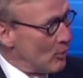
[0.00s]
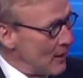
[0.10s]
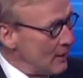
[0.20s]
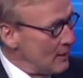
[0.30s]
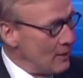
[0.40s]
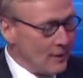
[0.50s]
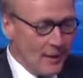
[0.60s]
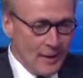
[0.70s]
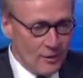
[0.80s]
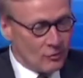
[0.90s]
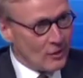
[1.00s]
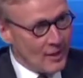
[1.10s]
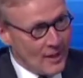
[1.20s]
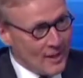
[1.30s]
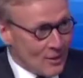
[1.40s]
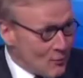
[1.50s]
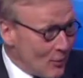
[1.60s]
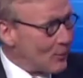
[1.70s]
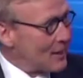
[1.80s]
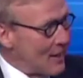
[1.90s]
Payne and say, hey, you've
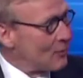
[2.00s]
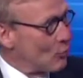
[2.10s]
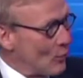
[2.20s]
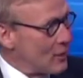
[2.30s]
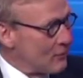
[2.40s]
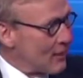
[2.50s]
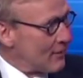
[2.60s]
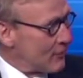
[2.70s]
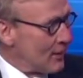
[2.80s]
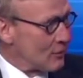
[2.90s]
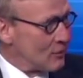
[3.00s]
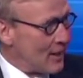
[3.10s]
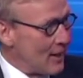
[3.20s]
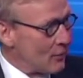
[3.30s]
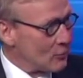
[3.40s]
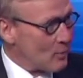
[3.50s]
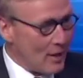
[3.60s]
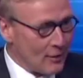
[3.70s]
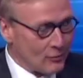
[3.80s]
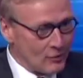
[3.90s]
only got $25,000
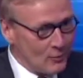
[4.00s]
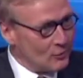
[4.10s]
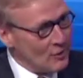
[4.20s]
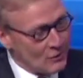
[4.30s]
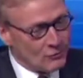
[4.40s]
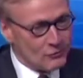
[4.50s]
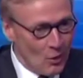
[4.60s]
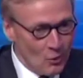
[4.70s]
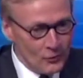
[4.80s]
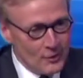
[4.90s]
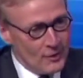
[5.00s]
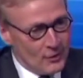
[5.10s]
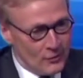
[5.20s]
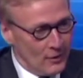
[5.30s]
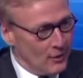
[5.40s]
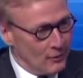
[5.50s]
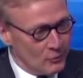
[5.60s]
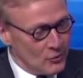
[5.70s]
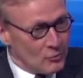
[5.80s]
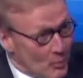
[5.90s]
policy. It was his fault.
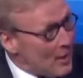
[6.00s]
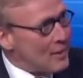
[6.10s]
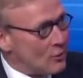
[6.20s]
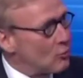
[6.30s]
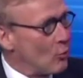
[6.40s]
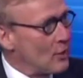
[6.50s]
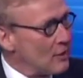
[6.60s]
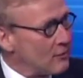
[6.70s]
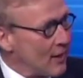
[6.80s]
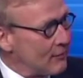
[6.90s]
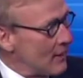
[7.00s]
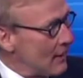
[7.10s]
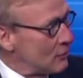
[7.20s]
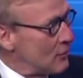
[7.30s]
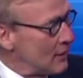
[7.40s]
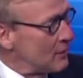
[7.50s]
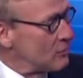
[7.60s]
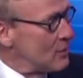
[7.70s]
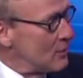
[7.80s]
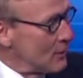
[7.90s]
Just pay the $25,000 and let's
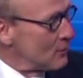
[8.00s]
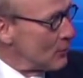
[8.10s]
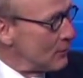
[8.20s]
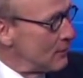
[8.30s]
be done with it.